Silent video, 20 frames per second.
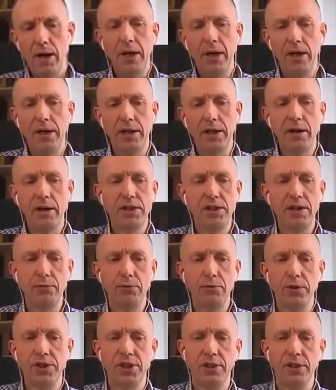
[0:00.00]
I encourage
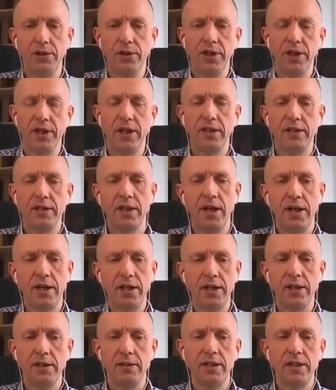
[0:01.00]
everyone to look at it, and I
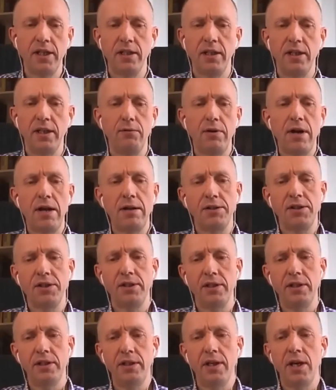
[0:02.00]
can send a link round to
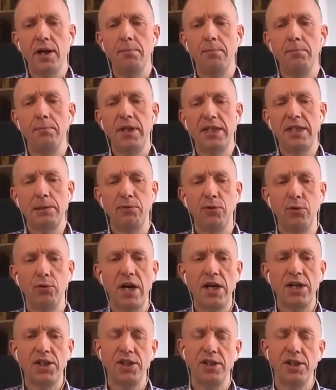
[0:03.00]
the letter before
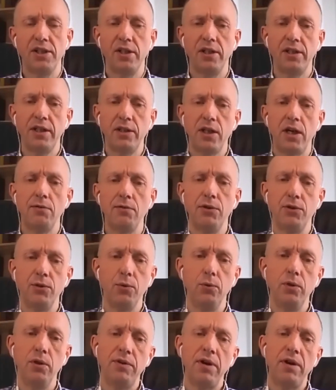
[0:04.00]
action that covered
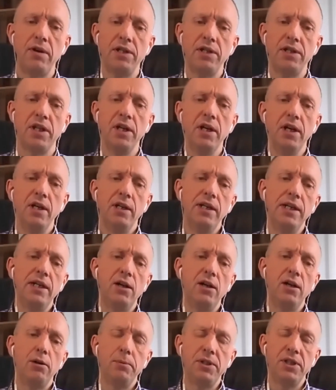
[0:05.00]
all the various
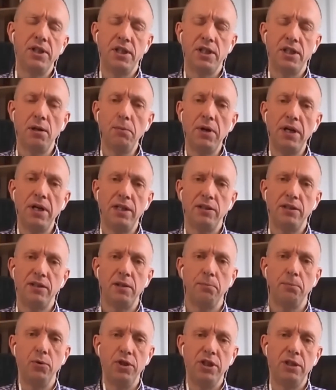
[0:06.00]
legal arguments. In some ways,
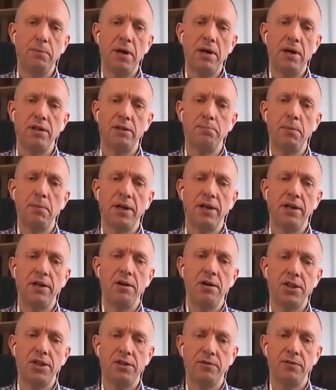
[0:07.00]
the point about Magna
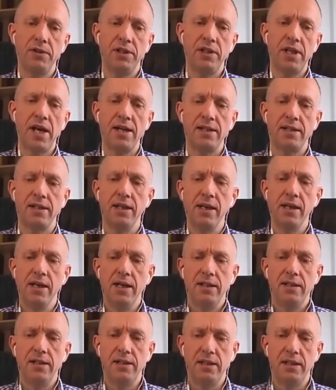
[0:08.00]
Carta is that
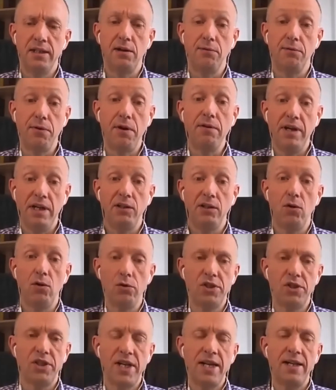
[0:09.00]
this is a very
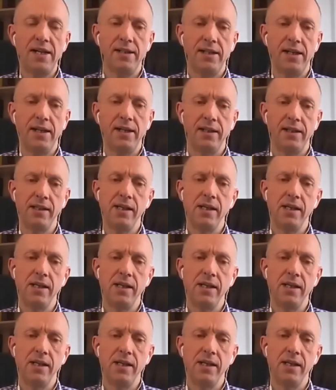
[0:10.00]
long-standing